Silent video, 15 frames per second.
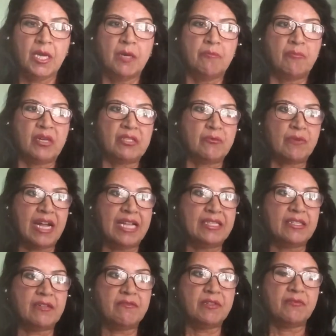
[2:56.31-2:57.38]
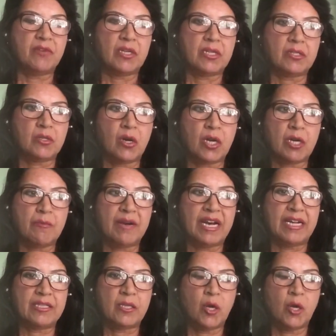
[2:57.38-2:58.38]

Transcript: but rather we want to talk about